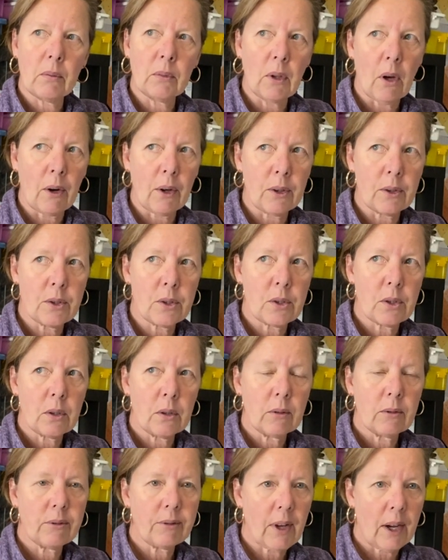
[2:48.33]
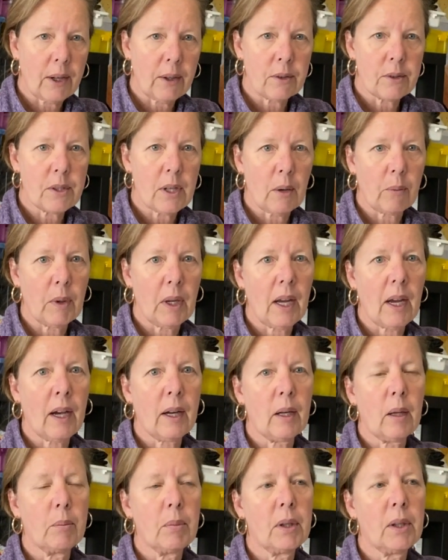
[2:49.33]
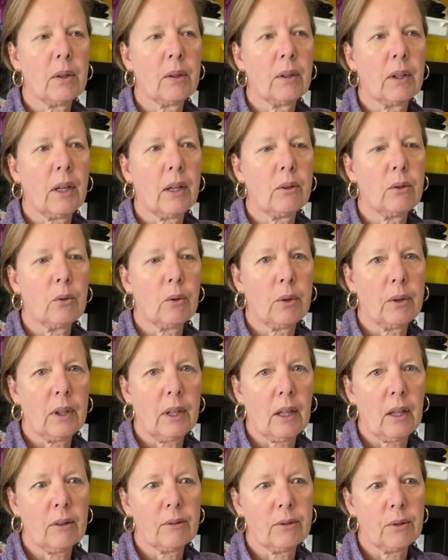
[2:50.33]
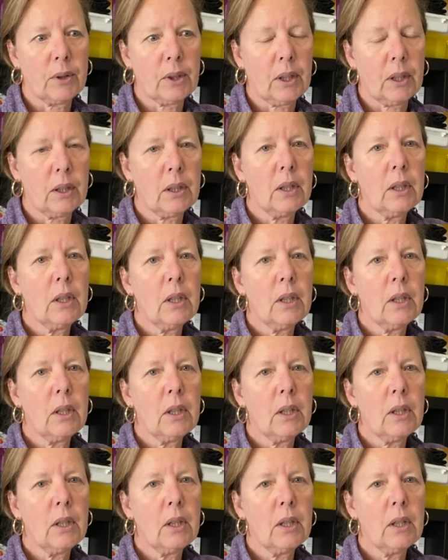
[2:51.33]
large fires that we had up here in Northern California